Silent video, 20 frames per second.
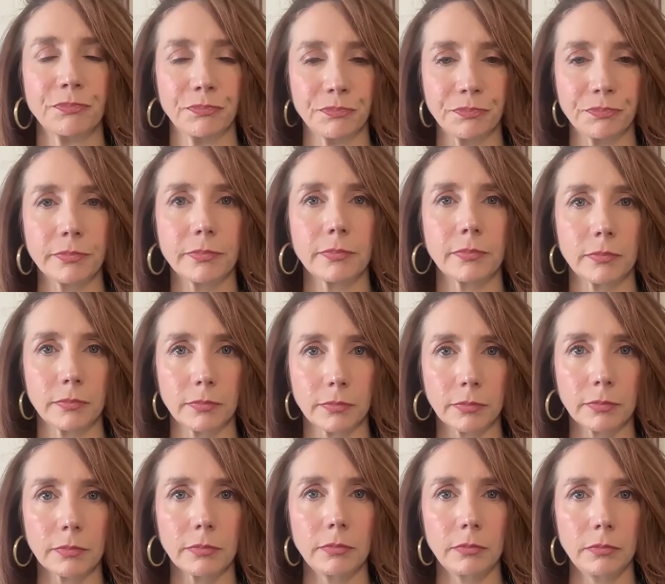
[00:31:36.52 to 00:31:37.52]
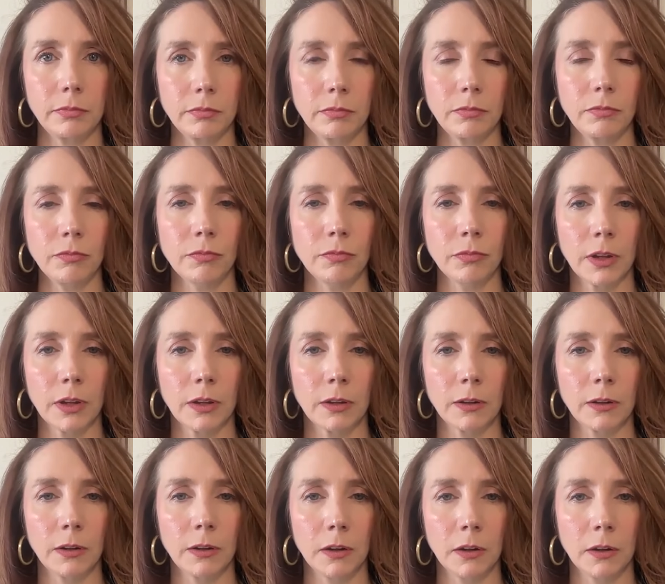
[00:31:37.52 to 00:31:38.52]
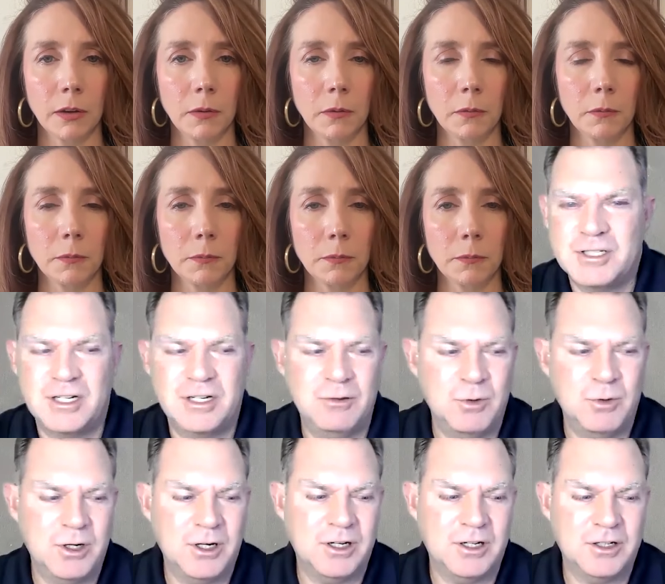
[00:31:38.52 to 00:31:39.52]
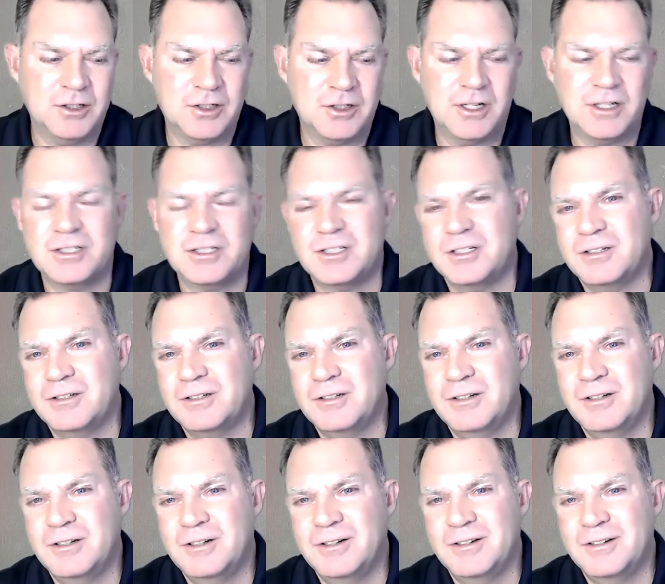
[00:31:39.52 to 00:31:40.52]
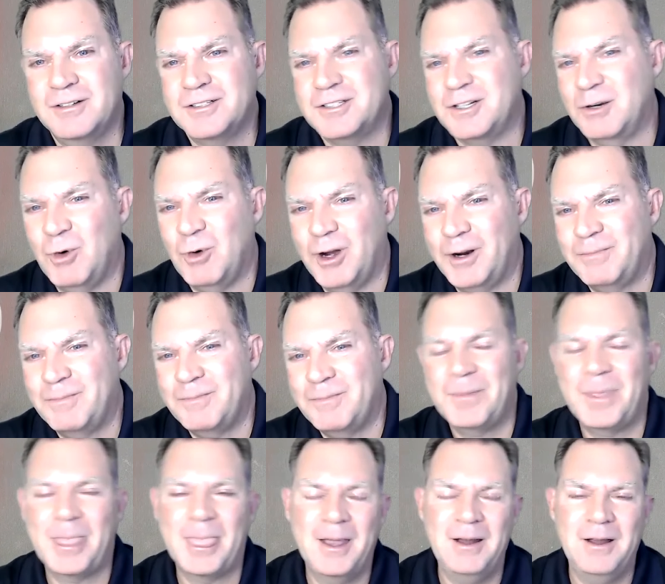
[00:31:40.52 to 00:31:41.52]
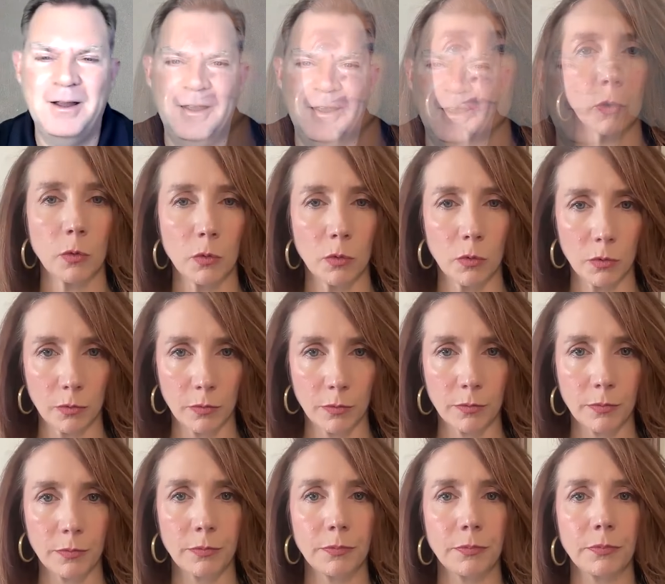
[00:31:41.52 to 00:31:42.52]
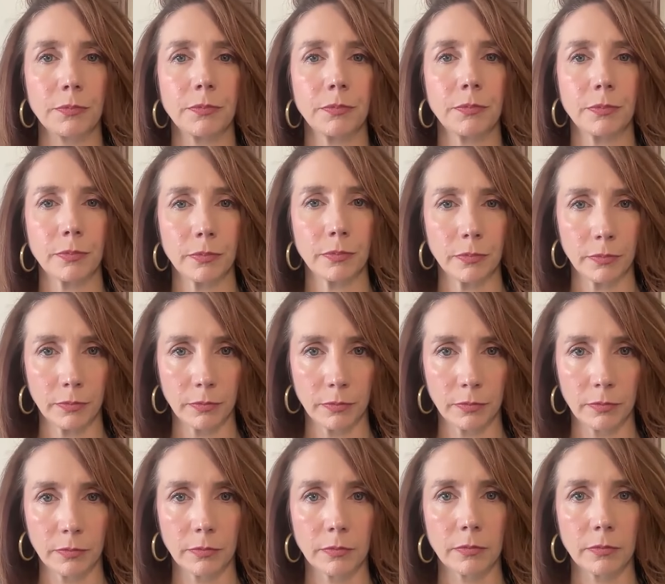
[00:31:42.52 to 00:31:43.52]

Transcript: showing your authentic self, then is anyone going to trust someone? So this